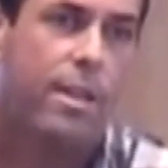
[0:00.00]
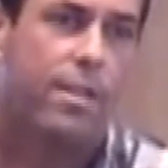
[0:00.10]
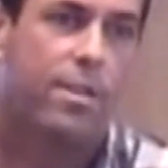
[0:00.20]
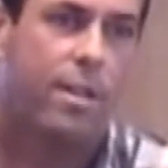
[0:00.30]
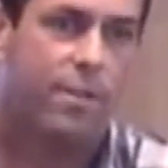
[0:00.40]

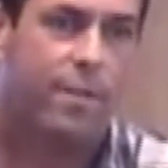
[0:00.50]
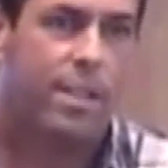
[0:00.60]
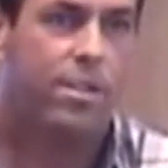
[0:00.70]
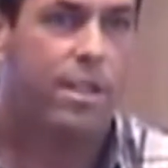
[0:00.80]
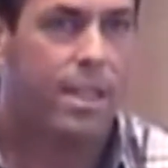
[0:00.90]
it's hard to
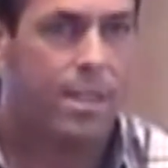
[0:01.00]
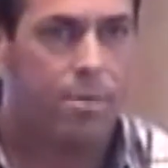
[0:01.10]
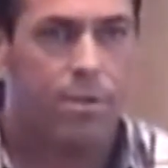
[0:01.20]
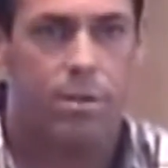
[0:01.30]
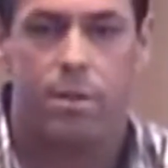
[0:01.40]
find
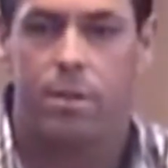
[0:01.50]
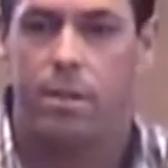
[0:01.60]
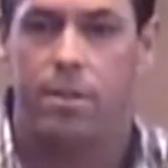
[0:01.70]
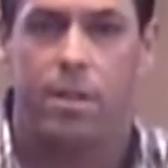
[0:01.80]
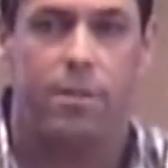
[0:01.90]
jobs.
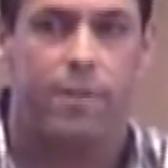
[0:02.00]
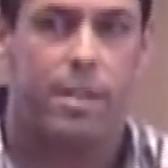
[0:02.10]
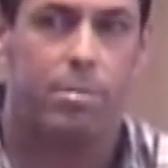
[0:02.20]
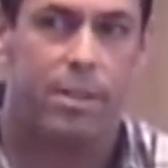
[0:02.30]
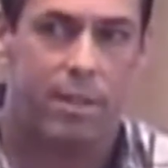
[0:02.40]
It's hard to
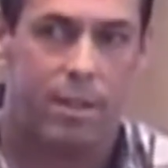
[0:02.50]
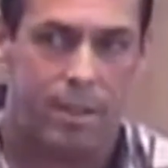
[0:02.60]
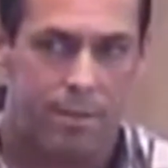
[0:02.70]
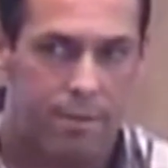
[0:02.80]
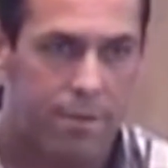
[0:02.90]
find a place to
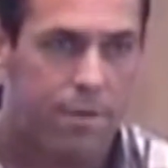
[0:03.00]
live.